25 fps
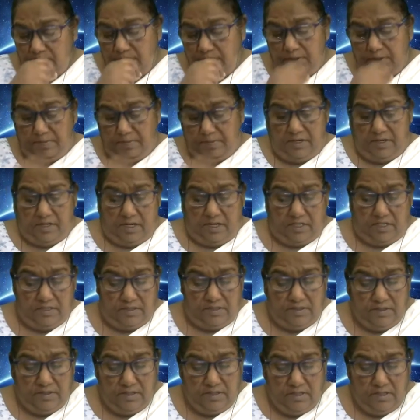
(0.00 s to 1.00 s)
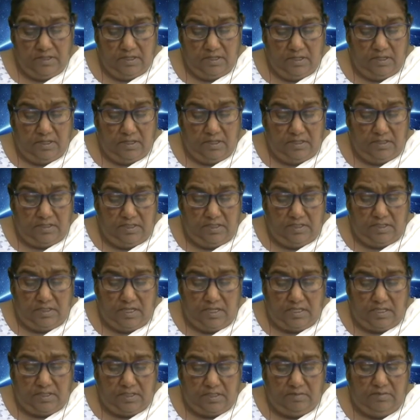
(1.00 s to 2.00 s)
paper grass. Now these
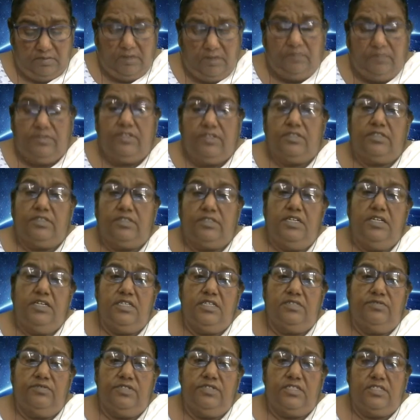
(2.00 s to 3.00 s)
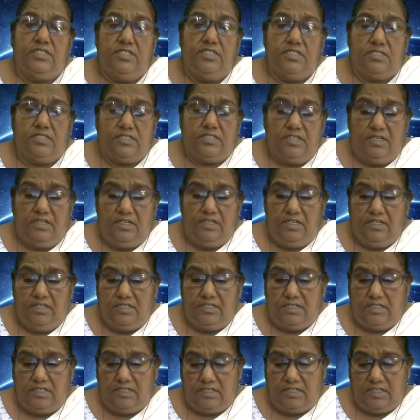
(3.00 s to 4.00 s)
are some of the things which this girl
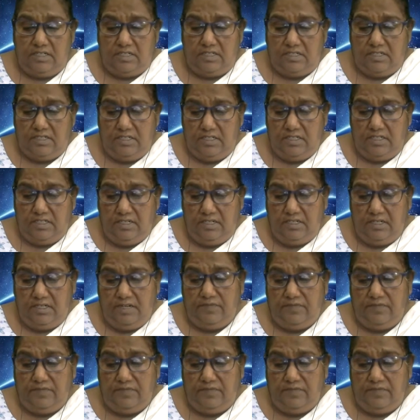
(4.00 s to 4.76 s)
is interested in.